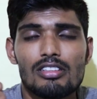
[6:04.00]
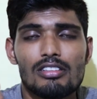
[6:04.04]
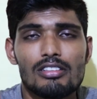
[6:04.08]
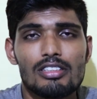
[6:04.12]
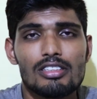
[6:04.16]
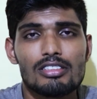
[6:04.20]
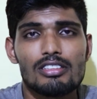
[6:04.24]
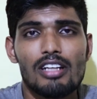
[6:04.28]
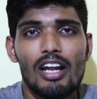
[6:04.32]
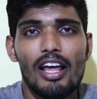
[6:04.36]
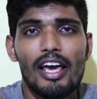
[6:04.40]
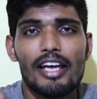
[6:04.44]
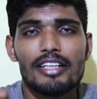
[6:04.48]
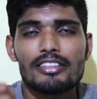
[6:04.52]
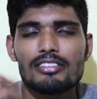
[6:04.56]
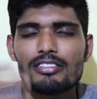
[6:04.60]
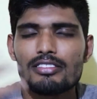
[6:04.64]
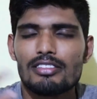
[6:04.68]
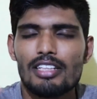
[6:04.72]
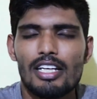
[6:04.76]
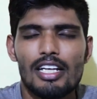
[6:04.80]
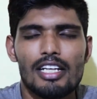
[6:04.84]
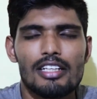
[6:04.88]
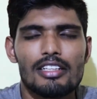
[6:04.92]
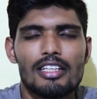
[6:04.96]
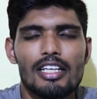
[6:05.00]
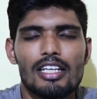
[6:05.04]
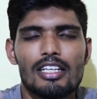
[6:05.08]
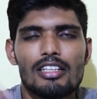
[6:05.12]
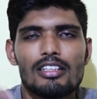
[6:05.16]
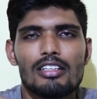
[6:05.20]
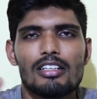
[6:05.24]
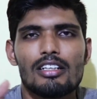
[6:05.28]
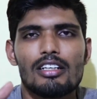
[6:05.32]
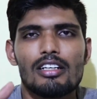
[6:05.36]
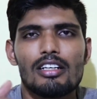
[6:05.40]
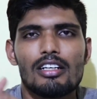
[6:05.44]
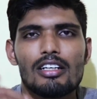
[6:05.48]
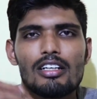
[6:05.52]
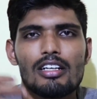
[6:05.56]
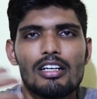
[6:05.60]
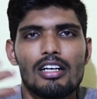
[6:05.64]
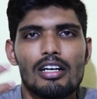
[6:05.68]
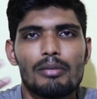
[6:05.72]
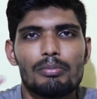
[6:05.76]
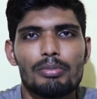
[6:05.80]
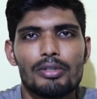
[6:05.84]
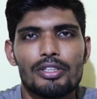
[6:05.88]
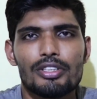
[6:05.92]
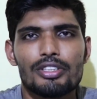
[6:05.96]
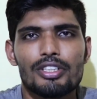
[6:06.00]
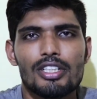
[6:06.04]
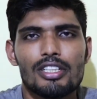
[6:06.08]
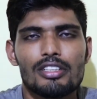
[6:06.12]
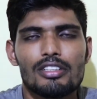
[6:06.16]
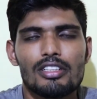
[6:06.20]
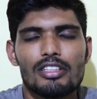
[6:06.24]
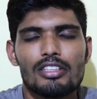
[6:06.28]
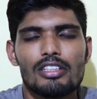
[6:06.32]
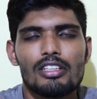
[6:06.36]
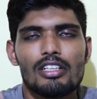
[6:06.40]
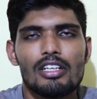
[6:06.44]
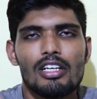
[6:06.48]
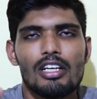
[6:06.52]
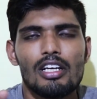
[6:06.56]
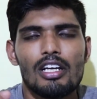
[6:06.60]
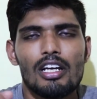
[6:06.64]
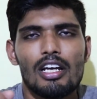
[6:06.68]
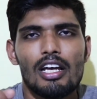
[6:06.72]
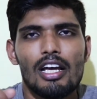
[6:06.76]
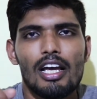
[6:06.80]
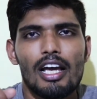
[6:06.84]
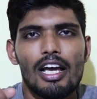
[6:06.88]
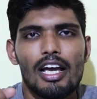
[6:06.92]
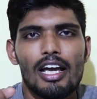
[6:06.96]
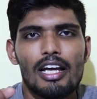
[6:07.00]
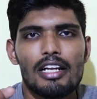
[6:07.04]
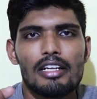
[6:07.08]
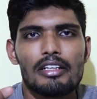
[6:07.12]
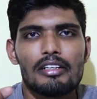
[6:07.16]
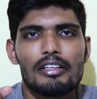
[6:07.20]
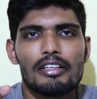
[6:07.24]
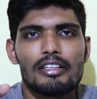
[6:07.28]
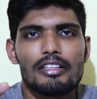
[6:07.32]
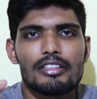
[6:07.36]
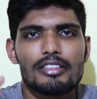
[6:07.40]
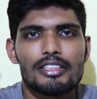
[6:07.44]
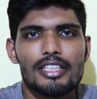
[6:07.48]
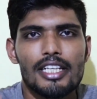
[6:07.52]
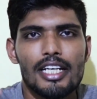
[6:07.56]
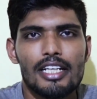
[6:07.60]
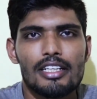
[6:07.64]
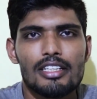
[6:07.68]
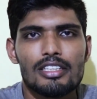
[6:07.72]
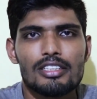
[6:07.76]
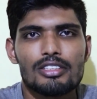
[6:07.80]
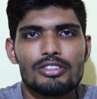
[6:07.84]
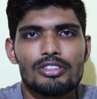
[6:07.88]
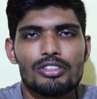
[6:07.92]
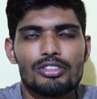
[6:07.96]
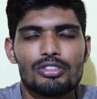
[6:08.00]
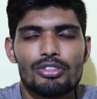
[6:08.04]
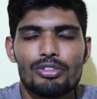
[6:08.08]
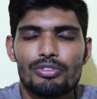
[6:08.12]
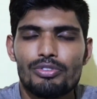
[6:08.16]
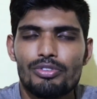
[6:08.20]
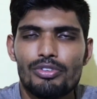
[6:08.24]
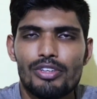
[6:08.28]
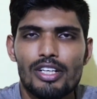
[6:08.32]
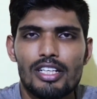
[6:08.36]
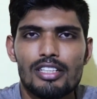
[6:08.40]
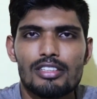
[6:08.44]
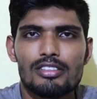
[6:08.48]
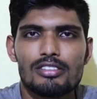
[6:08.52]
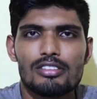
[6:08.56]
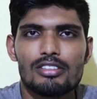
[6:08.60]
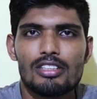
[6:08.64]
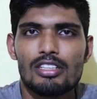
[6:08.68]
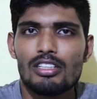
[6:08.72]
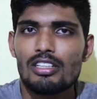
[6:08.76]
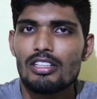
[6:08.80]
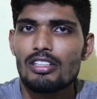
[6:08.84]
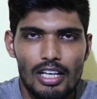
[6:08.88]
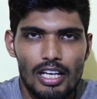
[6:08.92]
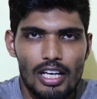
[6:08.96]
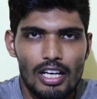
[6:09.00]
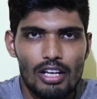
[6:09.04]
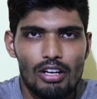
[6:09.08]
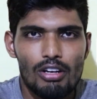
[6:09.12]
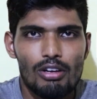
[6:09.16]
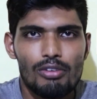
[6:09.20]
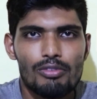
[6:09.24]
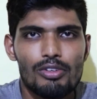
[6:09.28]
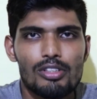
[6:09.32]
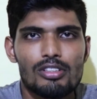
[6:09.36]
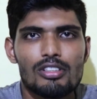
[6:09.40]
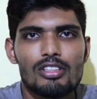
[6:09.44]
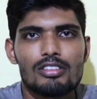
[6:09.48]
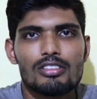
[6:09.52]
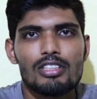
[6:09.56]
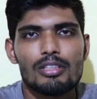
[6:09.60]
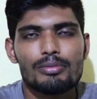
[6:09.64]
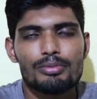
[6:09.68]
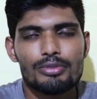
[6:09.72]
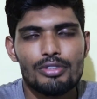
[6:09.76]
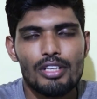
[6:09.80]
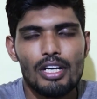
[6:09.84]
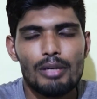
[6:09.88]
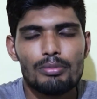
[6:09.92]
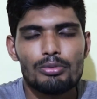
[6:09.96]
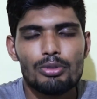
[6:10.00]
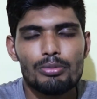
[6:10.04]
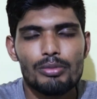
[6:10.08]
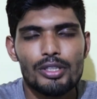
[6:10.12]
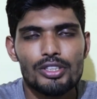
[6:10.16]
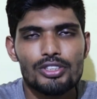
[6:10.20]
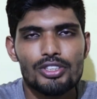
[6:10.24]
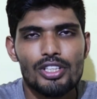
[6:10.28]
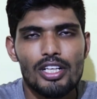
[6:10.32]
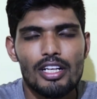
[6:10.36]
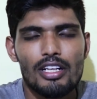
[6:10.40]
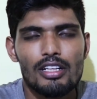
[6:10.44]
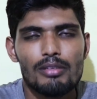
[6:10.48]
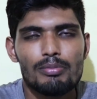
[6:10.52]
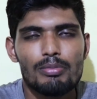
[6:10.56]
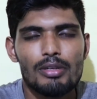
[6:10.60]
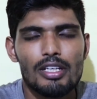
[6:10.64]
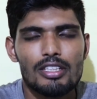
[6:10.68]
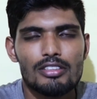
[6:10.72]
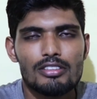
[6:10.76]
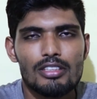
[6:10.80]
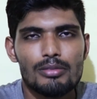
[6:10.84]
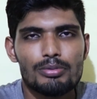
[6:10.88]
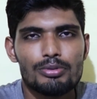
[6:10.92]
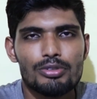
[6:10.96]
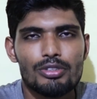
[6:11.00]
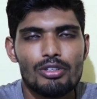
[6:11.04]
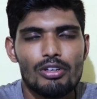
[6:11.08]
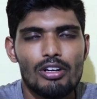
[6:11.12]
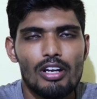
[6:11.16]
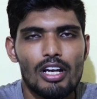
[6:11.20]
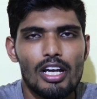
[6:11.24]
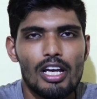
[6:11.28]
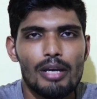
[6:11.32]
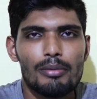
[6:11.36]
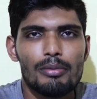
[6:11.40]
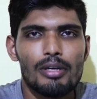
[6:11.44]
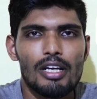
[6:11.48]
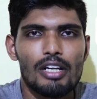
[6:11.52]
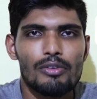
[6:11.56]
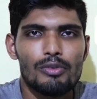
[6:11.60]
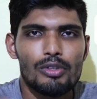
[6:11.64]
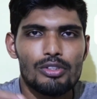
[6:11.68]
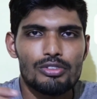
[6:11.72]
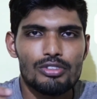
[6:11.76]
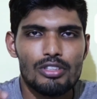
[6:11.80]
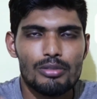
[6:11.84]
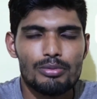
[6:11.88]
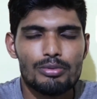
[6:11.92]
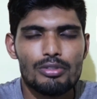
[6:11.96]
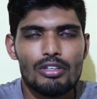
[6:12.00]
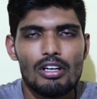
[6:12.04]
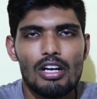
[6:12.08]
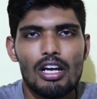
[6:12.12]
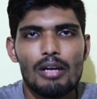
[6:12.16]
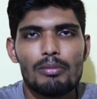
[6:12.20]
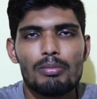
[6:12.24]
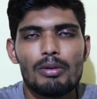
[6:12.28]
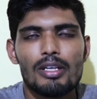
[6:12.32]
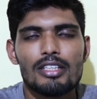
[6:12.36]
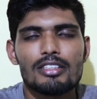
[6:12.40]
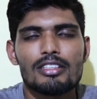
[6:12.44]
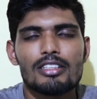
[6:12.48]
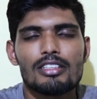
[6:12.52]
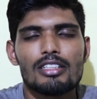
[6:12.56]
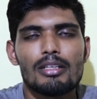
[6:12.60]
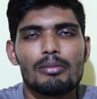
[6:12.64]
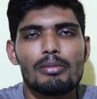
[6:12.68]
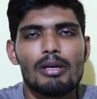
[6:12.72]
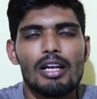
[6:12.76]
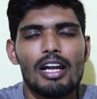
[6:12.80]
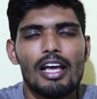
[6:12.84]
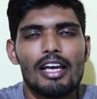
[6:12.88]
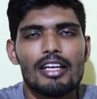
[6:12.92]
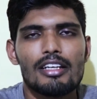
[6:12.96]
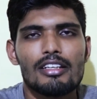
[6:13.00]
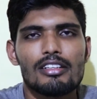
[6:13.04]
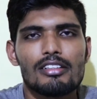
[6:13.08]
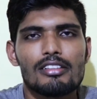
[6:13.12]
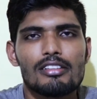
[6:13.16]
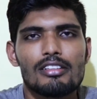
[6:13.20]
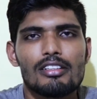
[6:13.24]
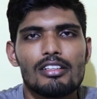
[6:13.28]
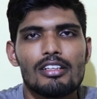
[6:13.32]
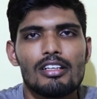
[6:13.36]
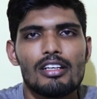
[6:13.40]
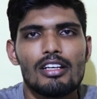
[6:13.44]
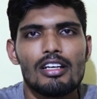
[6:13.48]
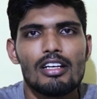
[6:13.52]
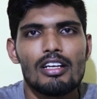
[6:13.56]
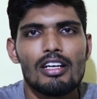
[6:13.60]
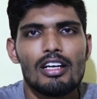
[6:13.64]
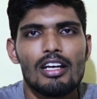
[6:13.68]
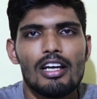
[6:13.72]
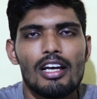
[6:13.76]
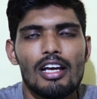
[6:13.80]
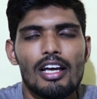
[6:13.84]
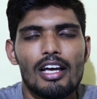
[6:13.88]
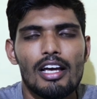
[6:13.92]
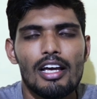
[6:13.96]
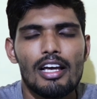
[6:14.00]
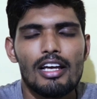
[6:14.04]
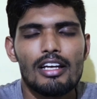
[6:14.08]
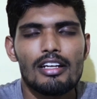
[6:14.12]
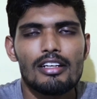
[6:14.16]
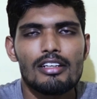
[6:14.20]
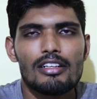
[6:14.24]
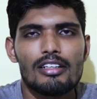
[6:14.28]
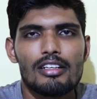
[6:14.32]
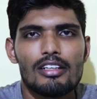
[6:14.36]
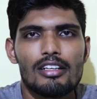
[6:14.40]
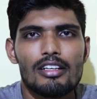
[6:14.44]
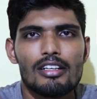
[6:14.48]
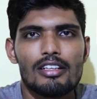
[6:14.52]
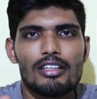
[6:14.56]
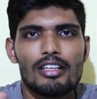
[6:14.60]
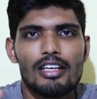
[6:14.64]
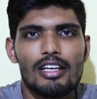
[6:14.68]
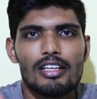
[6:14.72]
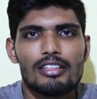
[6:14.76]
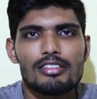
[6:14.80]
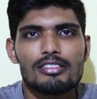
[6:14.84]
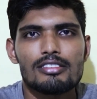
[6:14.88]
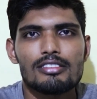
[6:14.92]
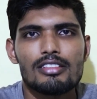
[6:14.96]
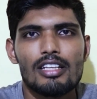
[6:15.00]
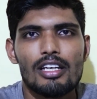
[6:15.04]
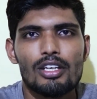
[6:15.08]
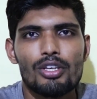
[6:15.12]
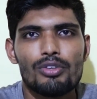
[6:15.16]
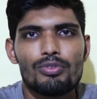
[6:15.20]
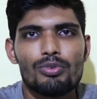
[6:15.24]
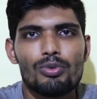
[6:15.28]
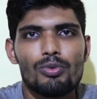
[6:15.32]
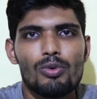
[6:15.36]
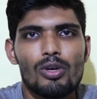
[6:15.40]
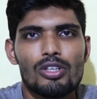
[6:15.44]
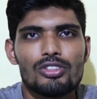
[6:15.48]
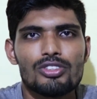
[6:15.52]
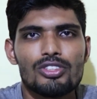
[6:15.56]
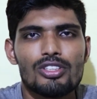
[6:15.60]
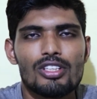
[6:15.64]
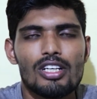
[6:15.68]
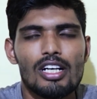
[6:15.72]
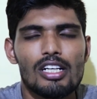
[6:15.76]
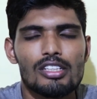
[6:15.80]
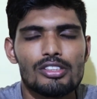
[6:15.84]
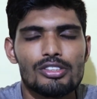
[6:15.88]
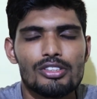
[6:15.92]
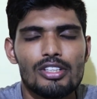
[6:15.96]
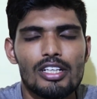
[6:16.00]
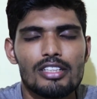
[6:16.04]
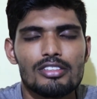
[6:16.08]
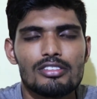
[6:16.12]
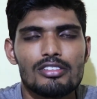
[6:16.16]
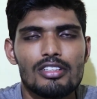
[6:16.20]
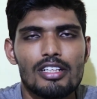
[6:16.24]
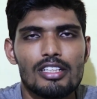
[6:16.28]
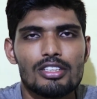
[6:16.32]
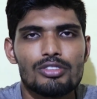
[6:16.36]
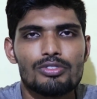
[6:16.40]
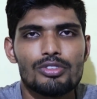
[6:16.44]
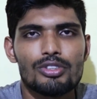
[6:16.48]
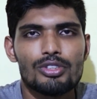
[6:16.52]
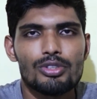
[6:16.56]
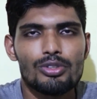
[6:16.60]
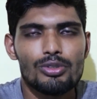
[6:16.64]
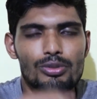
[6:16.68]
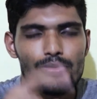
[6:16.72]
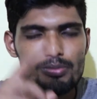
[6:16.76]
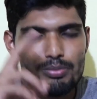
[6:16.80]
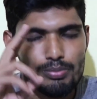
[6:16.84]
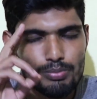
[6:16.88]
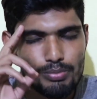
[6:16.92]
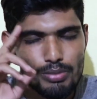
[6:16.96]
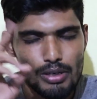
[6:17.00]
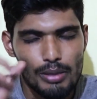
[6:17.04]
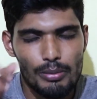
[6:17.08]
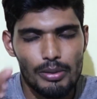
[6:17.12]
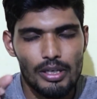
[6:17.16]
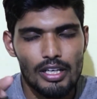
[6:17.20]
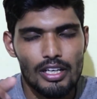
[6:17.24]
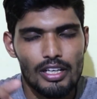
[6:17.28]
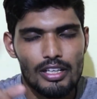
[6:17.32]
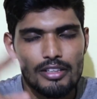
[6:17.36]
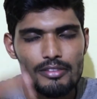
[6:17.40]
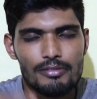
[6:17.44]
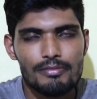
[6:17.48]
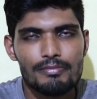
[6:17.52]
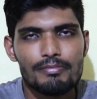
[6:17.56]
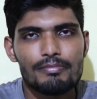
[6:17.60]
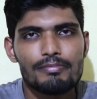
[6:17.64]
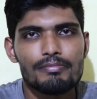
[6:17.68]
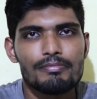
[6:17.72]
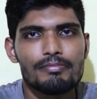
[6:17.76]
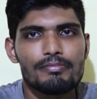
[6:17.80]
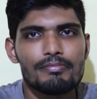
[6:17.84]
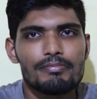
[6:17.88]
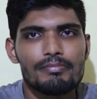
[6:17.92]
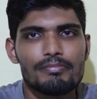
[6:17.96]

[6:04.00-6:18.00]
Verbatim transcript: dislikes, anything uh, appreciated. And uh, share this with your friends, and obviously subscribe to my channel. Please subscribe, and when you subscribe, please hit the bell icon. And uh, yes, thank you for watching. I'll see you guys in the next video. Bye bye.